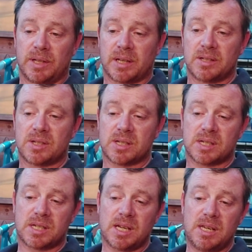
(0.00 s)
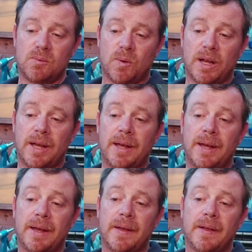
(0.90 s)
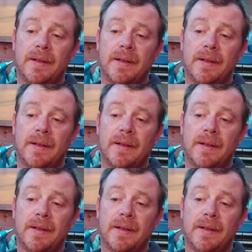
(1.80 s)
You can see where